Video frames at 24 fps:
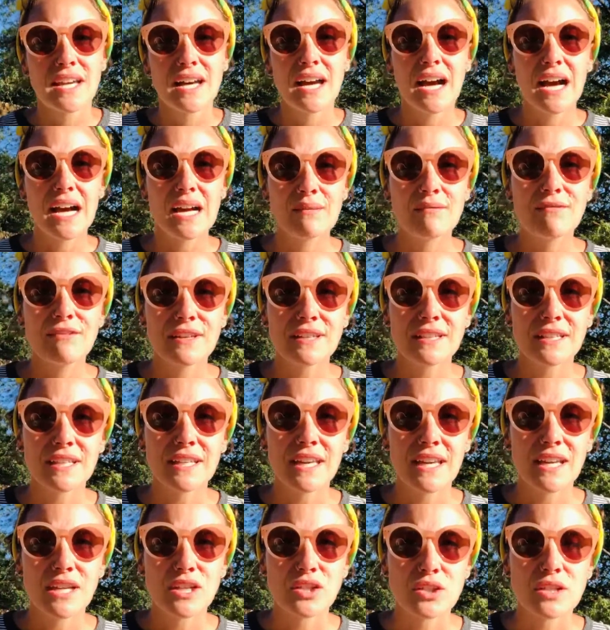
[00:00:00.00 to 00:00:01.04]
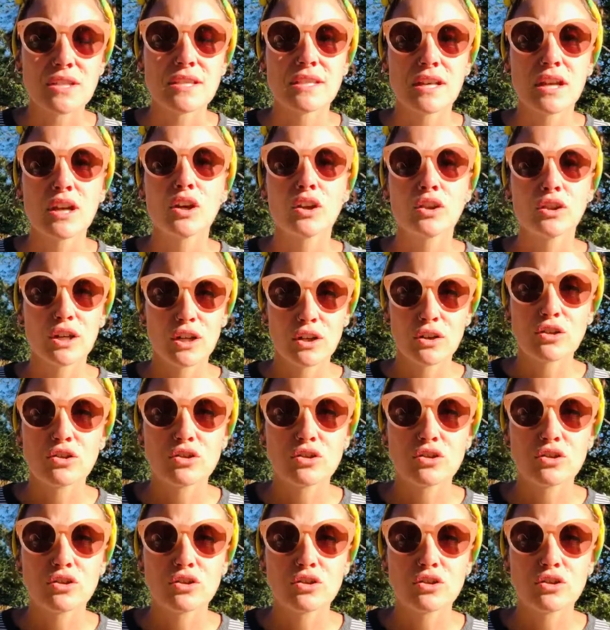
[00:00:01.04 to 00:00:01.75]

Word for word: I'm feeling anxious. There is